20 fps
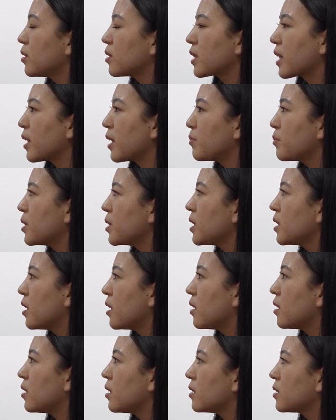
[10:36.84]
can be
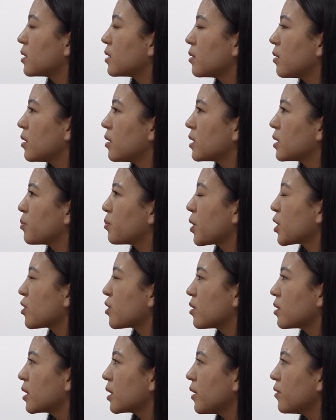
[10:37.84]
a
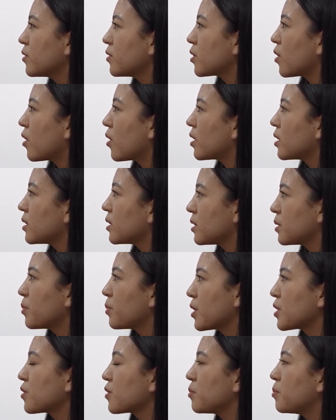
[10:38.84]
special gift or a
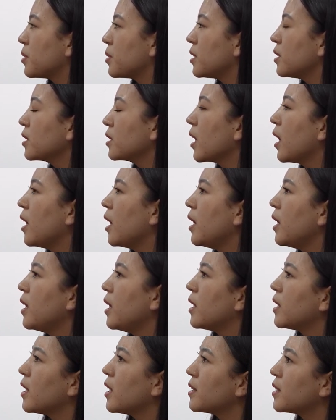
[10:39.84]
special perk.
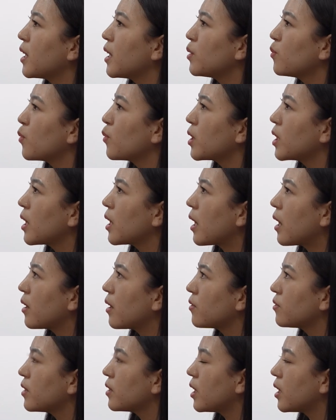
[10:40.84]
And then we
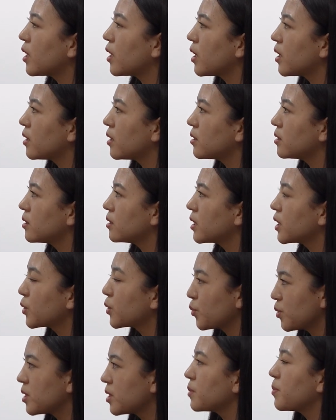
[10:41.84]
have
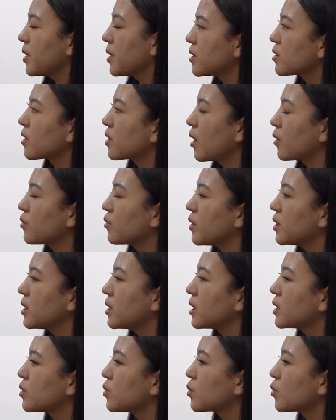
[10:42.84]
equity-based
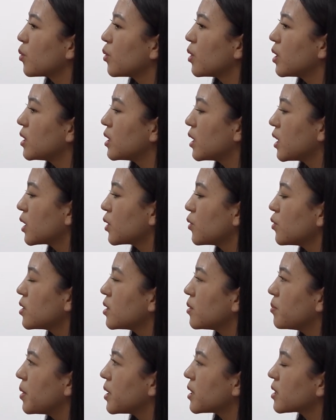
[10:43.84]
crowdfunding. So in
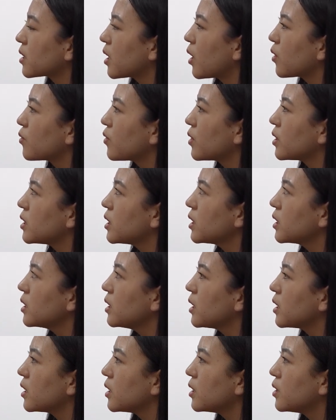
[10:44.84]
equity-based crowdfunding,
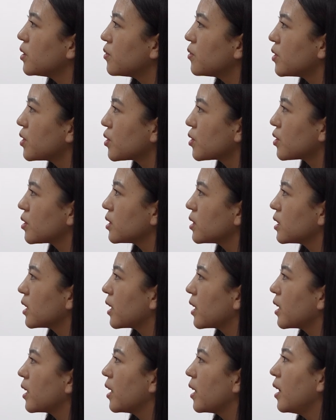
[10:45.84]
the individuals,
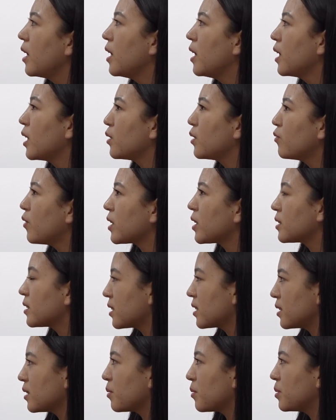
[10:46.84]
they
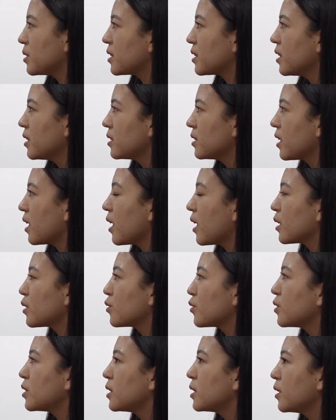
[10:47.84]
invest in a business
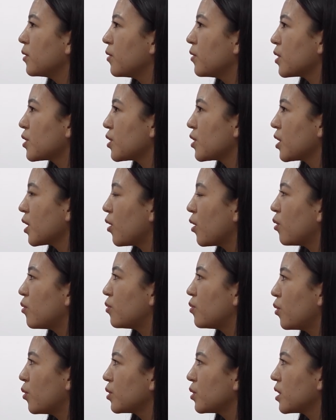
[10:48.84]
and receive a share of
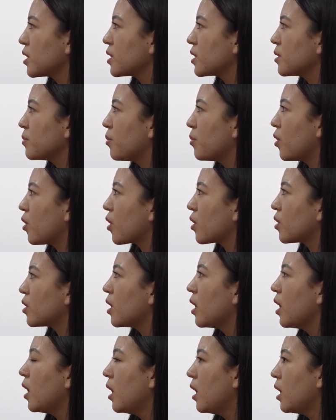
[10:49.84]
ownership or
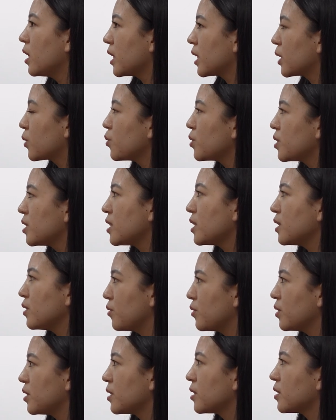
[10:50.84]
equity
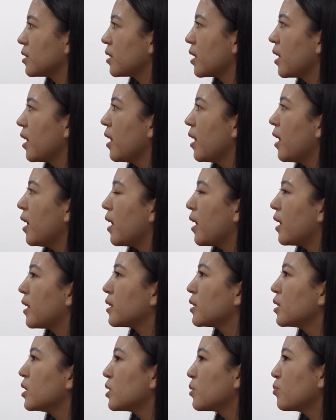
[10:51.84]
in return.
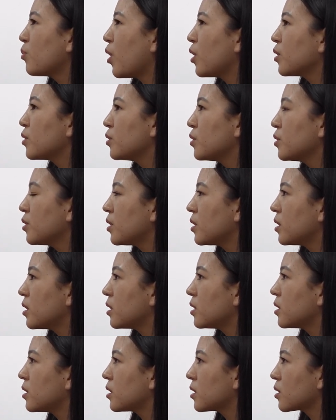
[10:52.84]
And this module
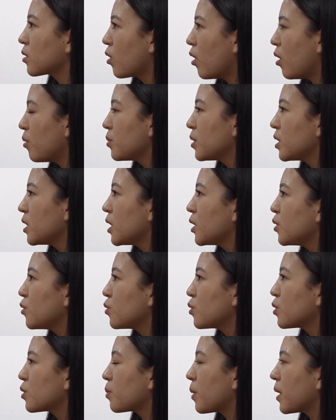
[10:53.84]
is commonly
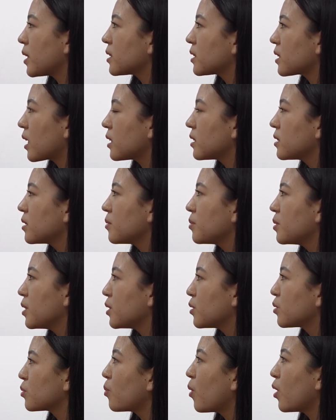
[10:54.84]
used by startups
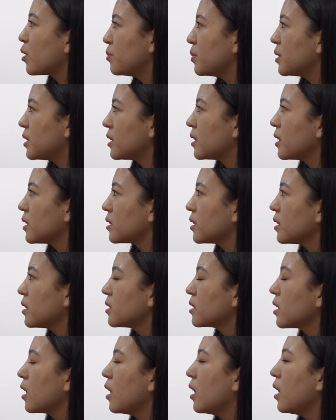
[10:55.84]
and small
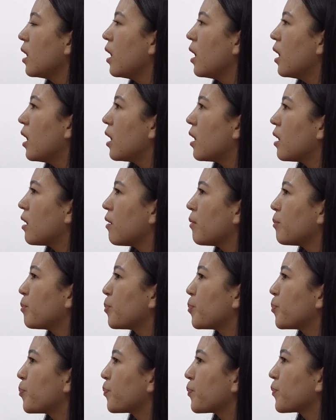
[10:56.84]
businesses
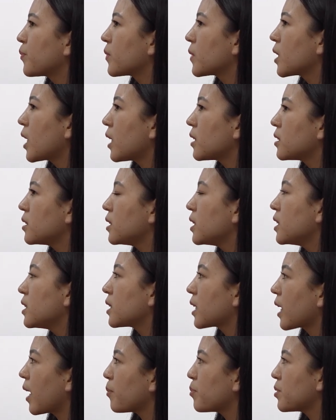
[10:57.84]
that
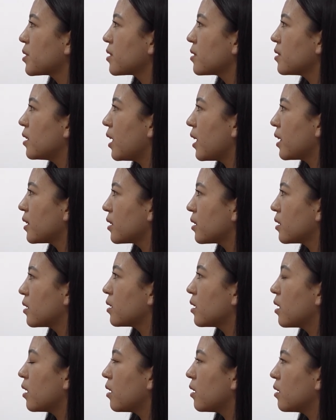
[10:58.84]
need capital
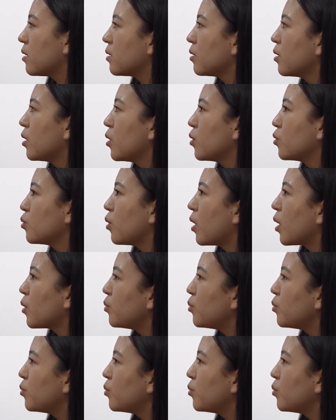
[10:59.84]
and who are